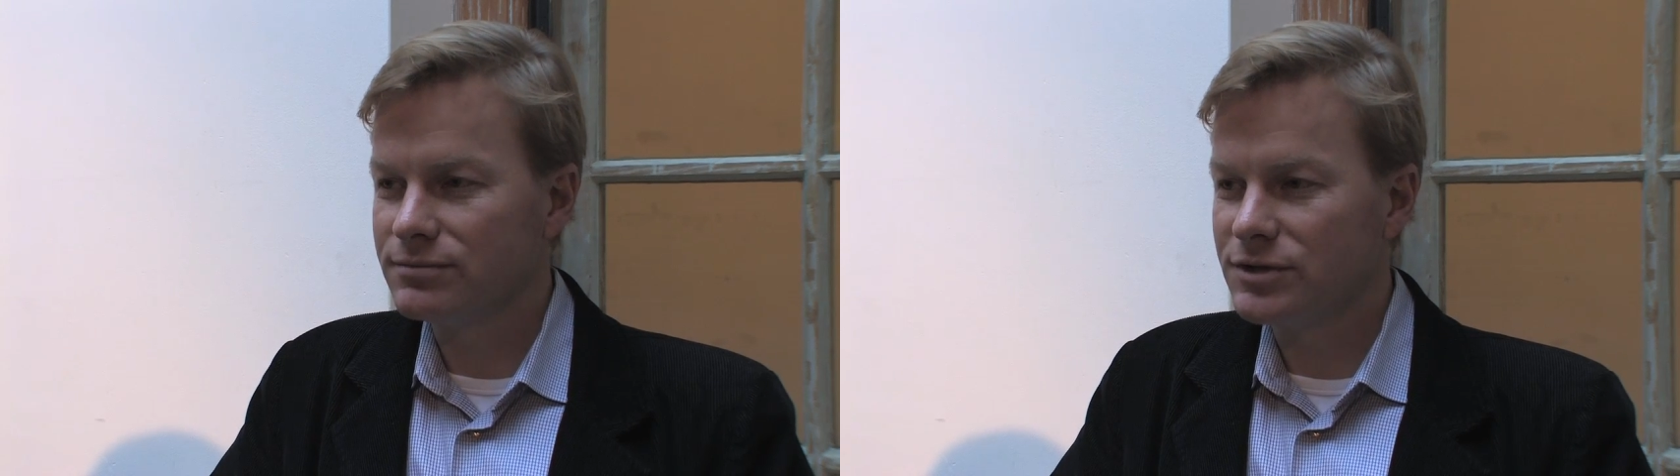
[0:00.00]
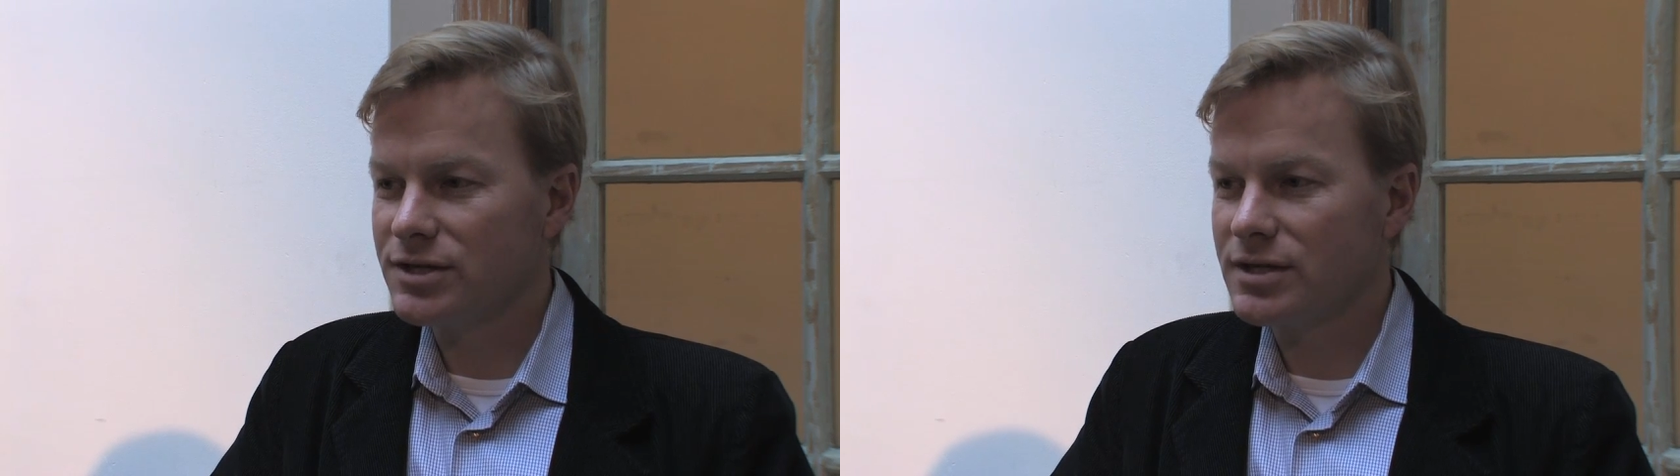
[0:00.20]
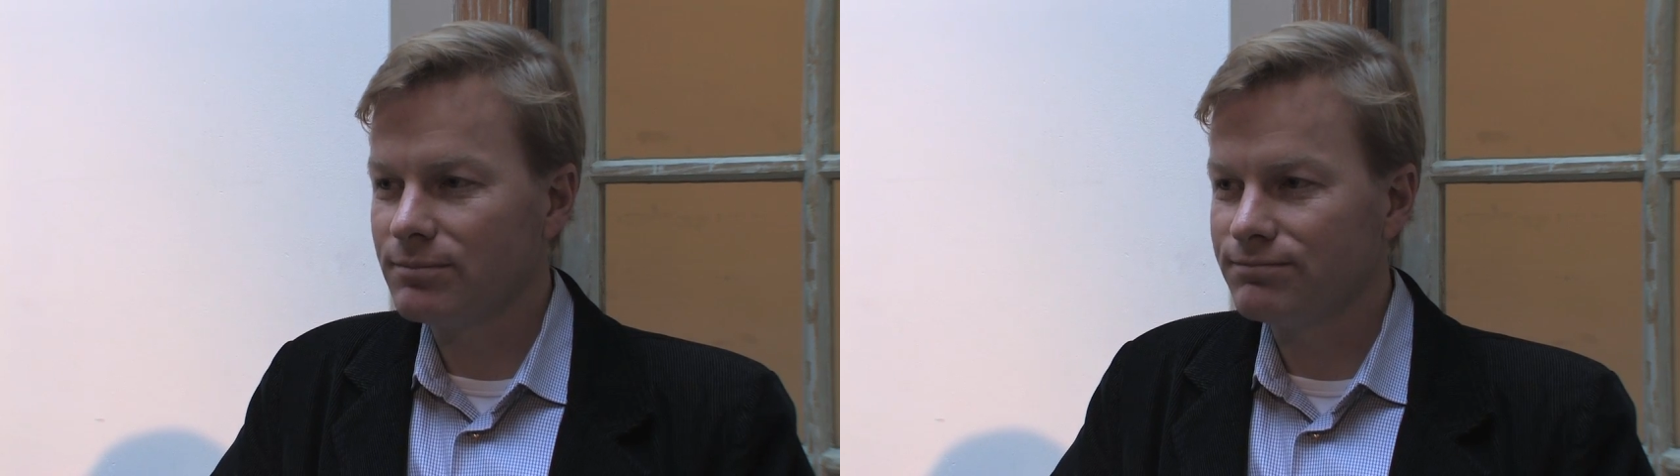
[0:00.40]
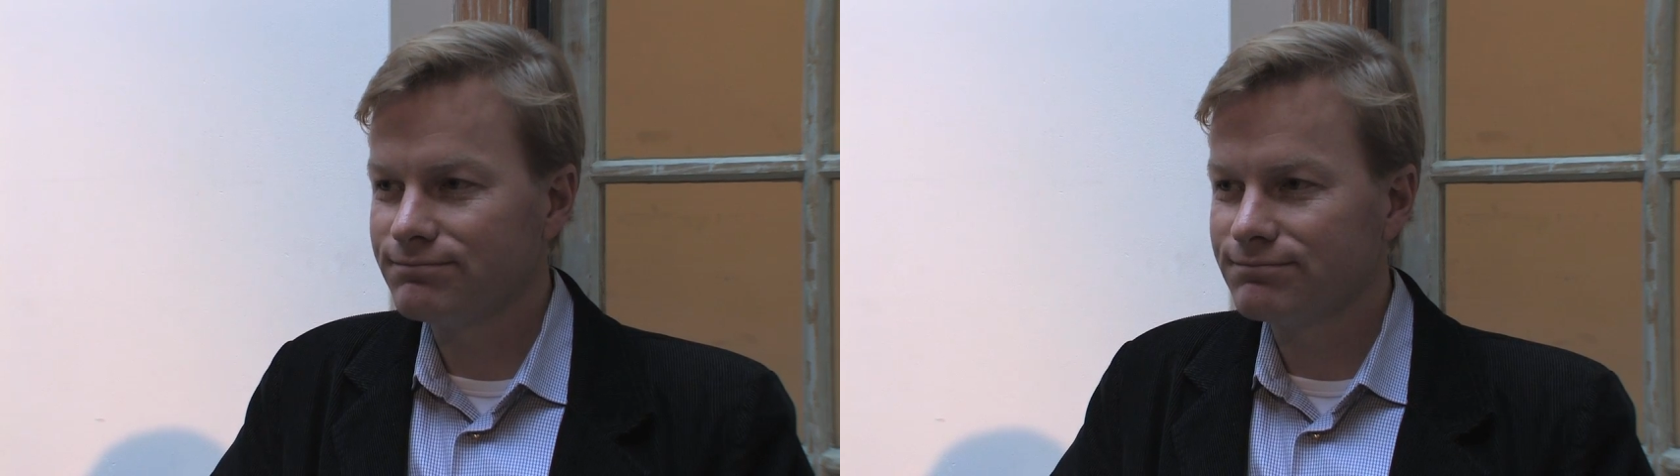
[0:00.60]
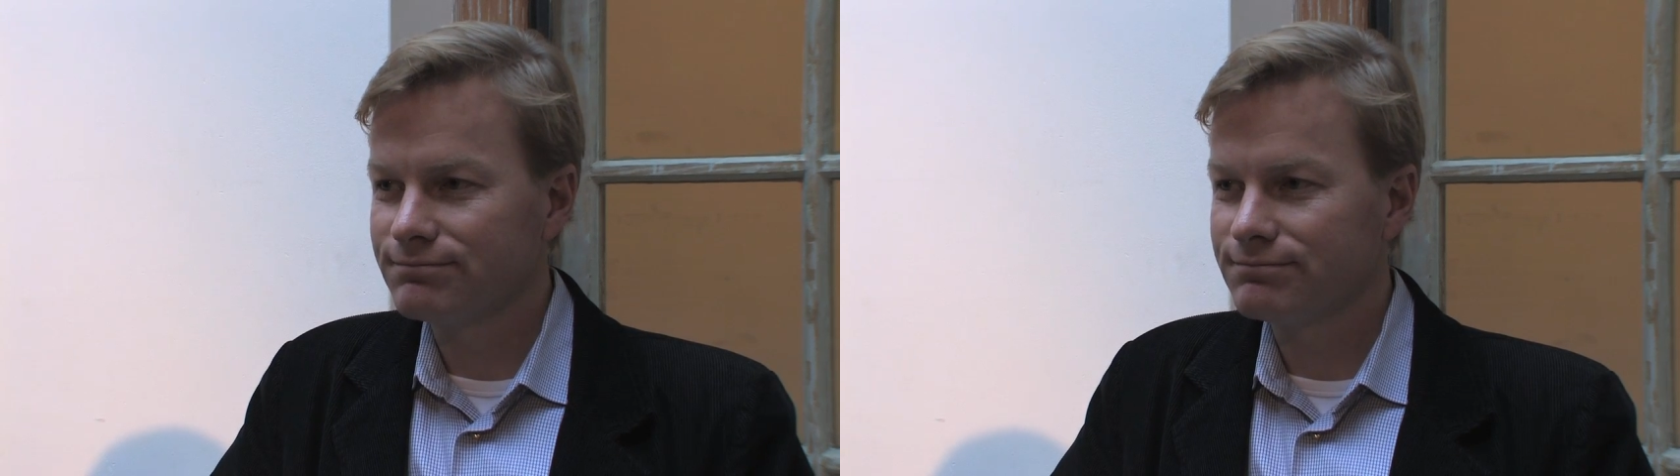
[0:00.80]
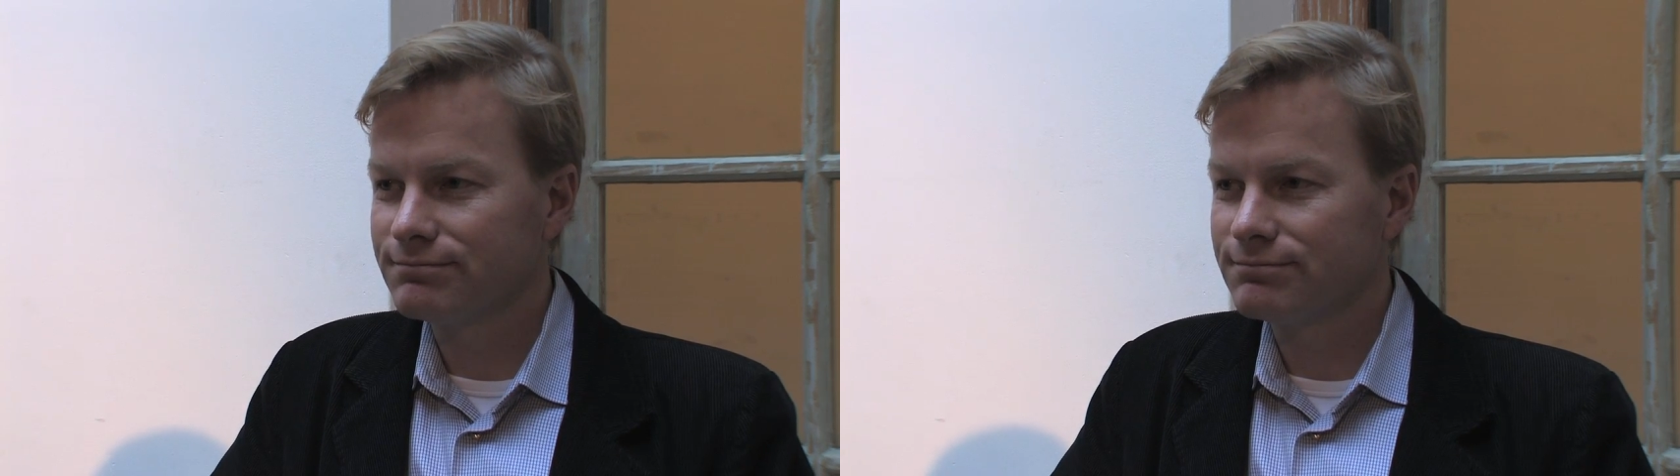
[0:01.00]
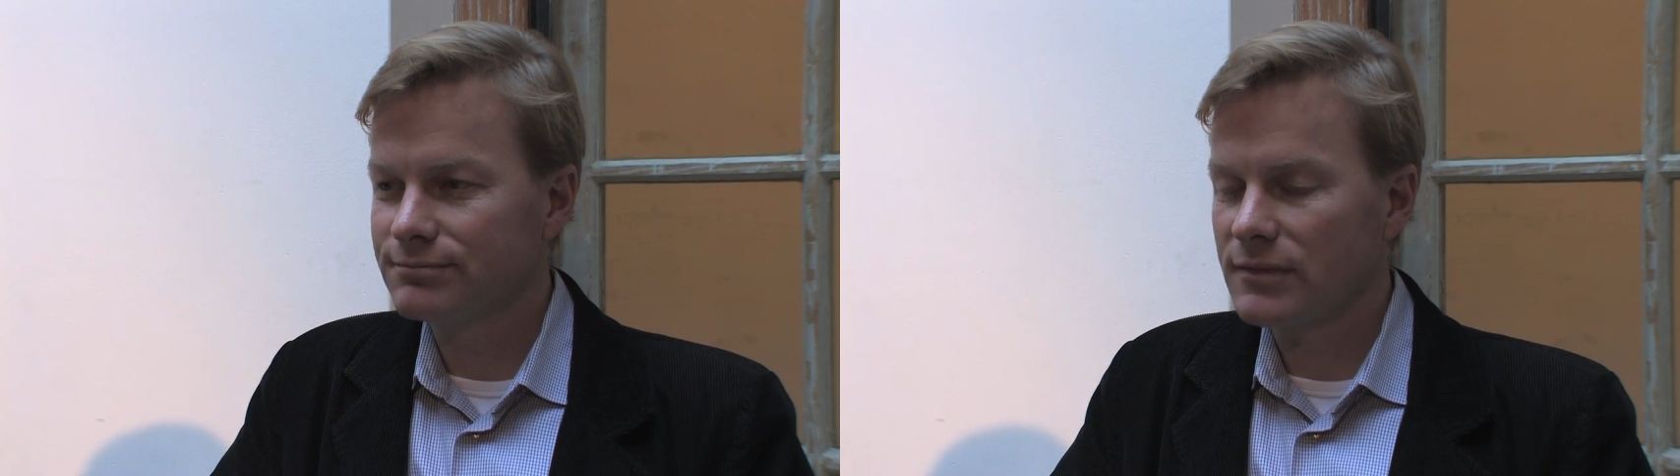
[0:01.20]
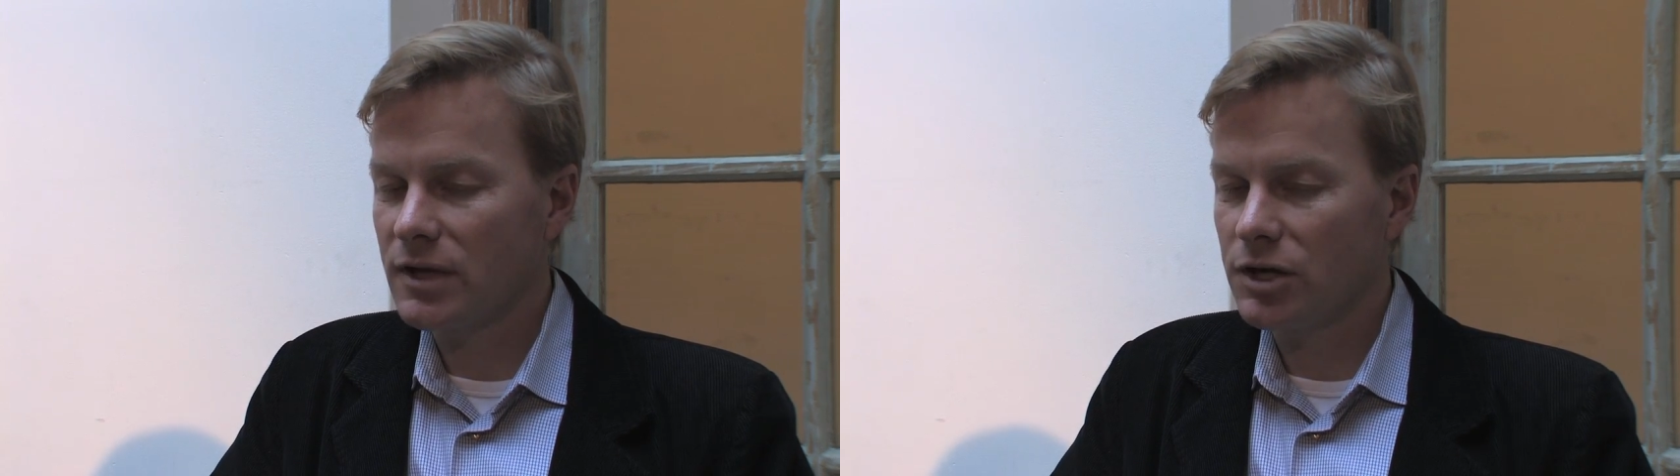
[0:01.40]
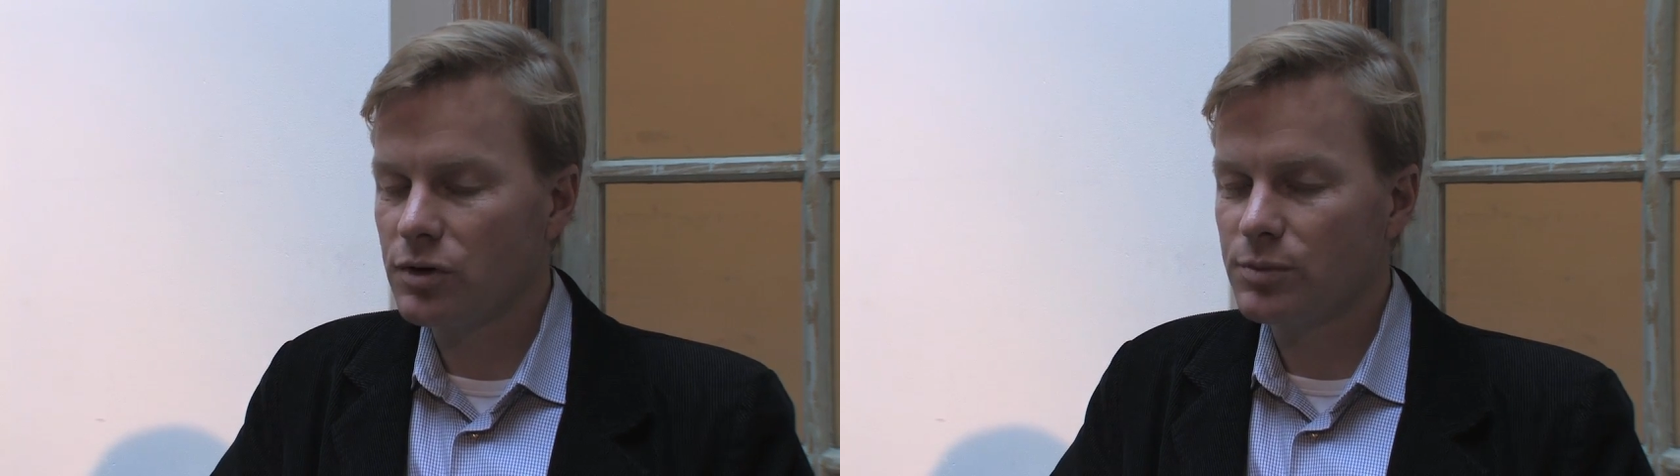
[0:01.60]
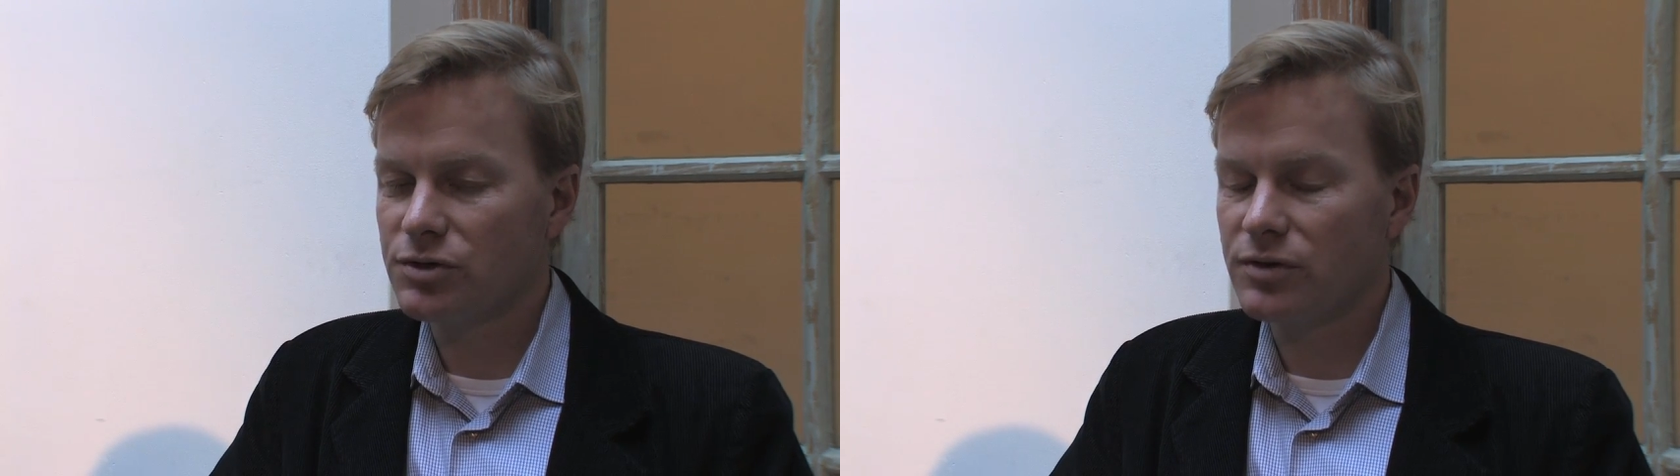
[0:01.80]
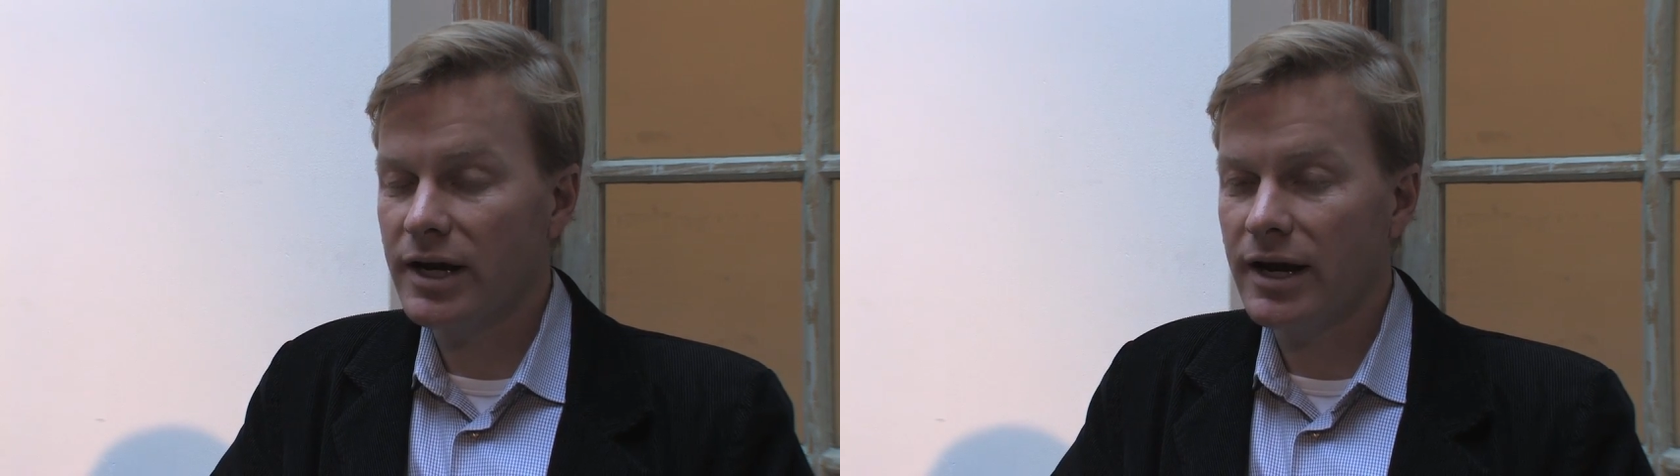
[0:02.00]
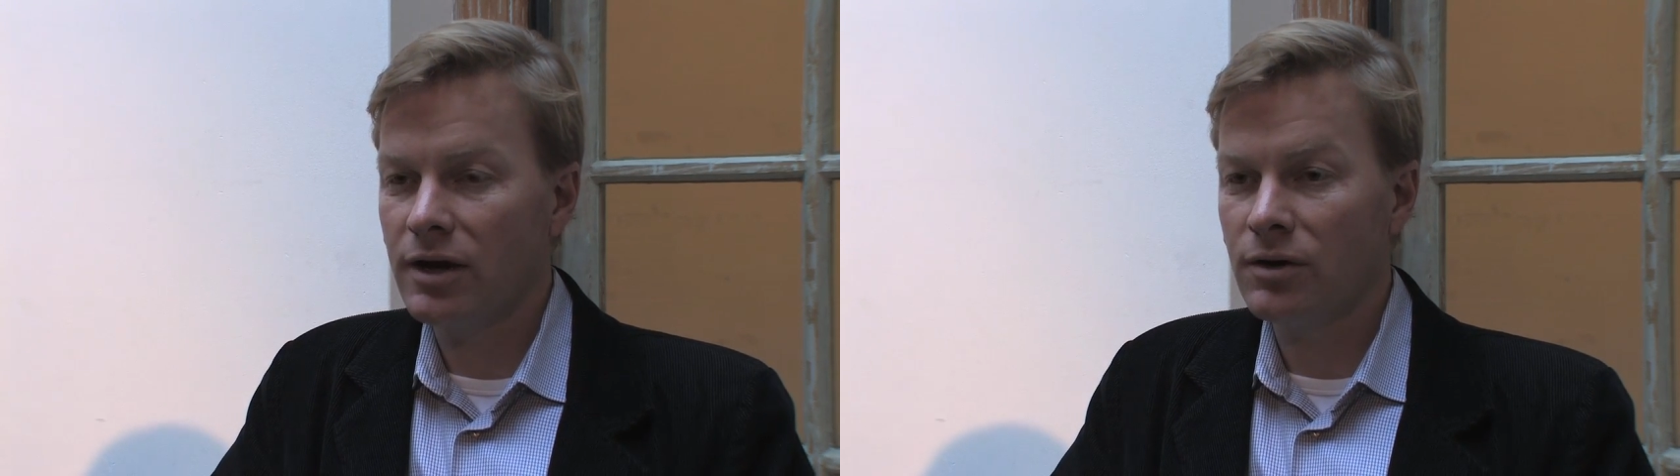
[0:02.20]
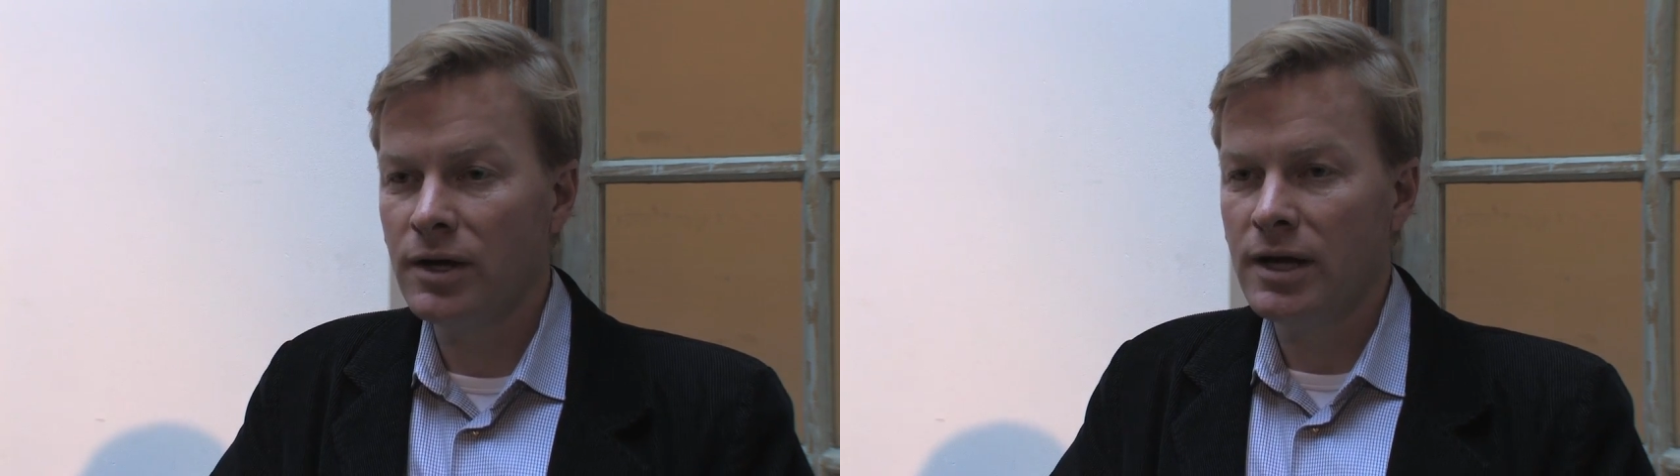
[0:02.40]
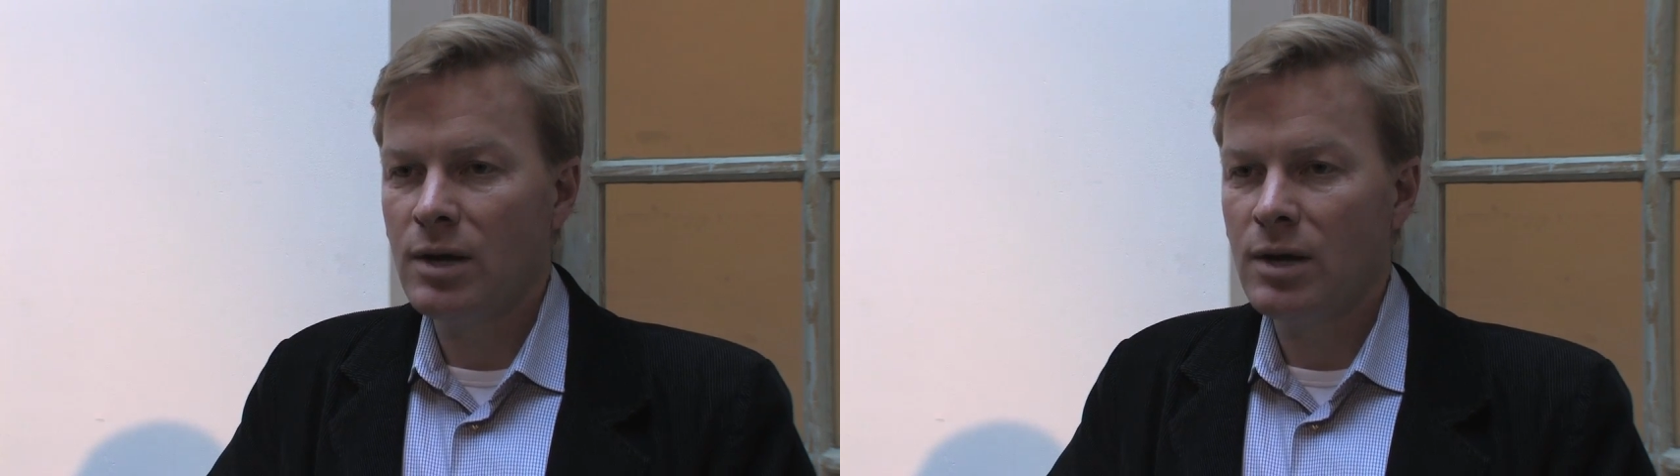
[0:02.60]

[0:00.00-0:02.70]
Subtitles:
GSM encryption right now.